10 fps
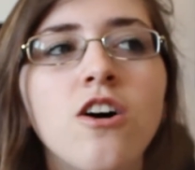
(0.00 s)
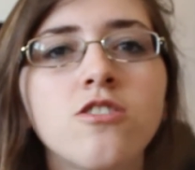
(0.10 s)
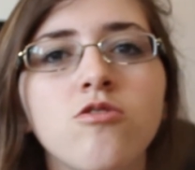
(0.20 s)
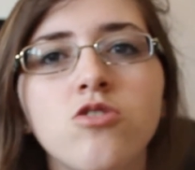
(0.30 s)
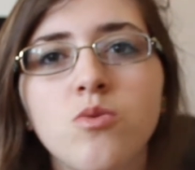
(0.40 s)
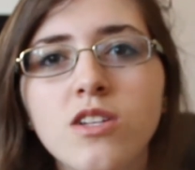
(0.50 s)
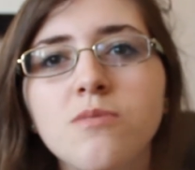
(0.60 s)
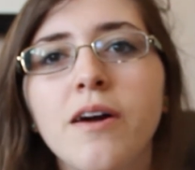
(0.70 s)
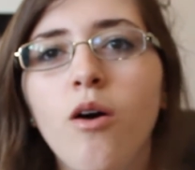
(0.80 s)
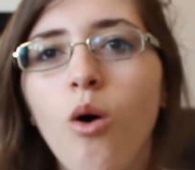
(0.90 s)
So she went
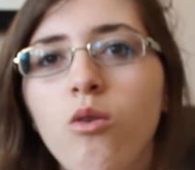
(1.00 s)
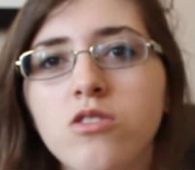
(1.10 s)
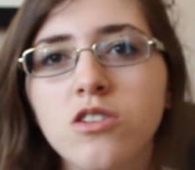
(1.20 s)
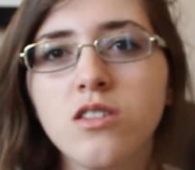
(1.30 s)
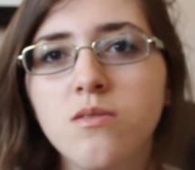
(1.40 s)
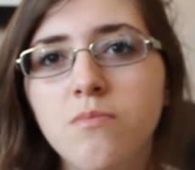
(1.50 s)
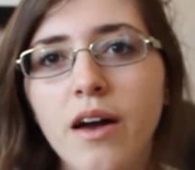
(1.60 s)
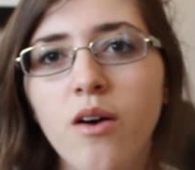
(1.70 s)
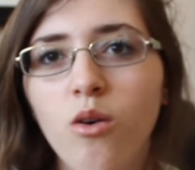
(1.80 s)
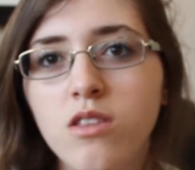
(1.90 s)
to my oldest
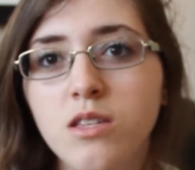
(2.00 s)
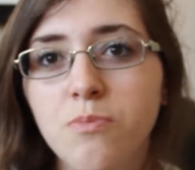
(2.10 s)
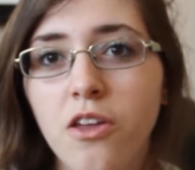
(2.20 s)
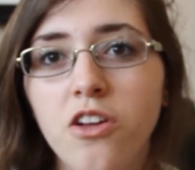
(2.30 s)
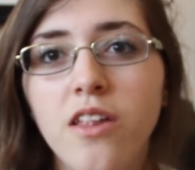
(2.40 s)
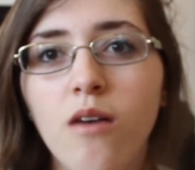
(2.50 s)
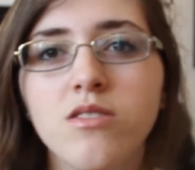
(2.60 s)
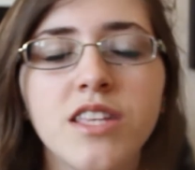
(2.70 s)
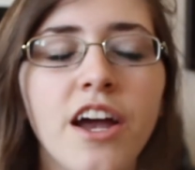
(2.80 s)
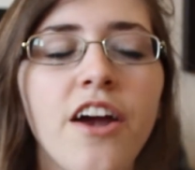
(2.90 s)
brother that
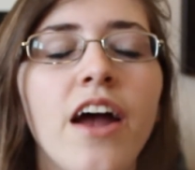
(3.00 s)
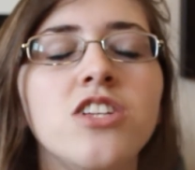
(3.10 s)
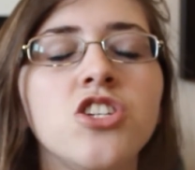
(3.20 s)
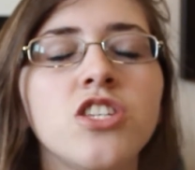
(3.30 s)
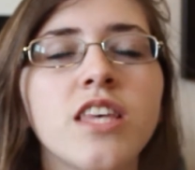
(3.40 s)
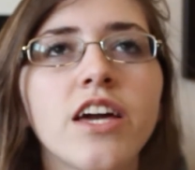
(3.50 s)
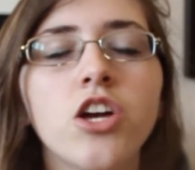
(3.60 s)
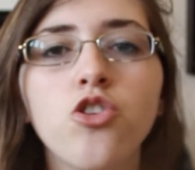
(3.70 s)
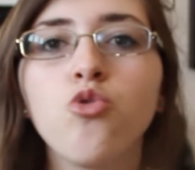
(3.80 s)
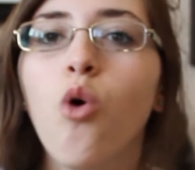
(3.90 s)
was there, and she's like,
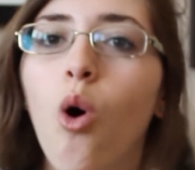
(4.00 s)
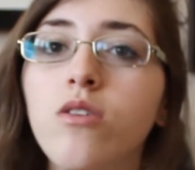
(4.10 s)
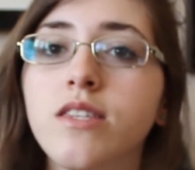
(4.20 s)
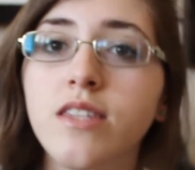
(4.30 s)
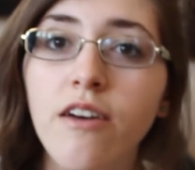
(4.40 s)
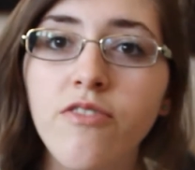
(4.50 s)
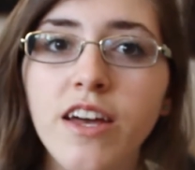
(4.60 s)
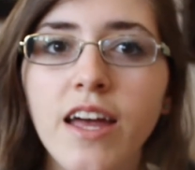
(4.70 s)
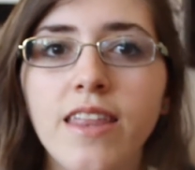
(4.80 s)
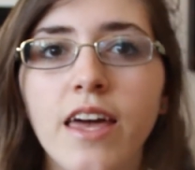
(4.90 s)
can you hold
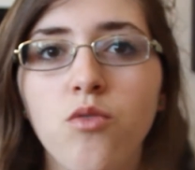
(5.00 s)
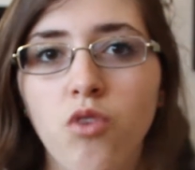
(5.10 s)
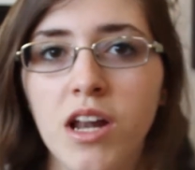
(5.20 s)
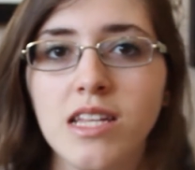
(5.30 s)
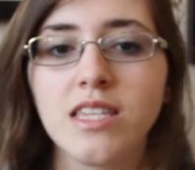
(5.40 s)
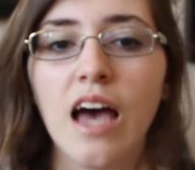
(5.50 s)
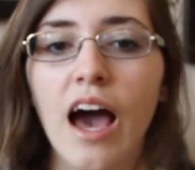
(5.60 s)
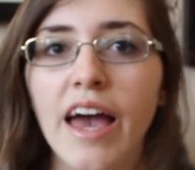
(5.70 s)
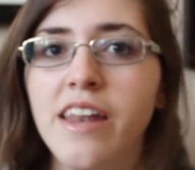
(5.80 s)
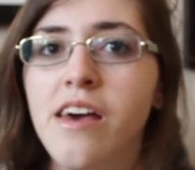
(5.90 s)
Stefan and run
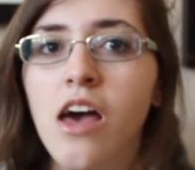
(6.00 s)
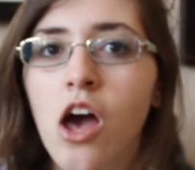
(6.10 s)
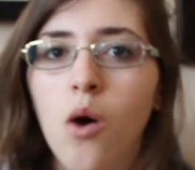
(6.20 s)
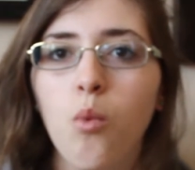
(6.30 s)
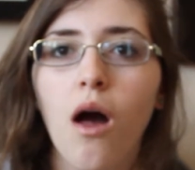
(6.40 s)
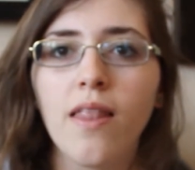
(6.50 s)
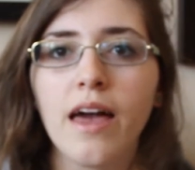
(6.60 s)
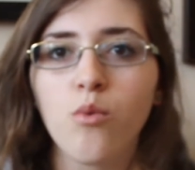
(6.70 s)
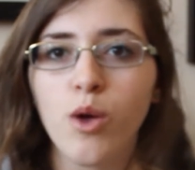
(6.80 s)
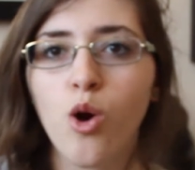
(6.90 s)
inside
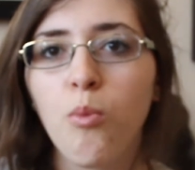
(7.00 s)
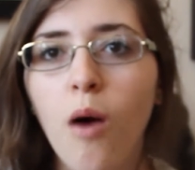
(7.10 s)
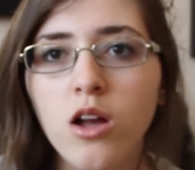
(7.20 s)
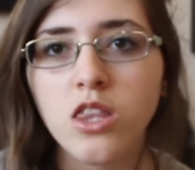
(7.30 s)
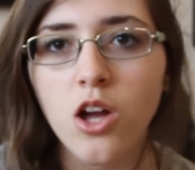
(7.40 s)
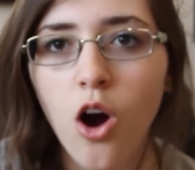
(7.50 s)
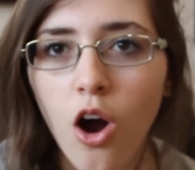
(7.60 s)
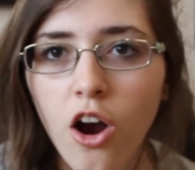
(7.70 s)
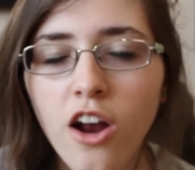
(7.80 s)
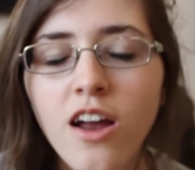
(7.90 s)
while we go park the
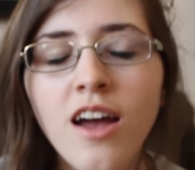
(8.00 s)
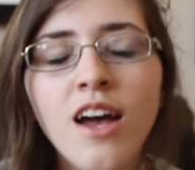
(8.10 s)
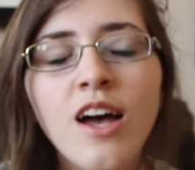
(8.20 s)
car?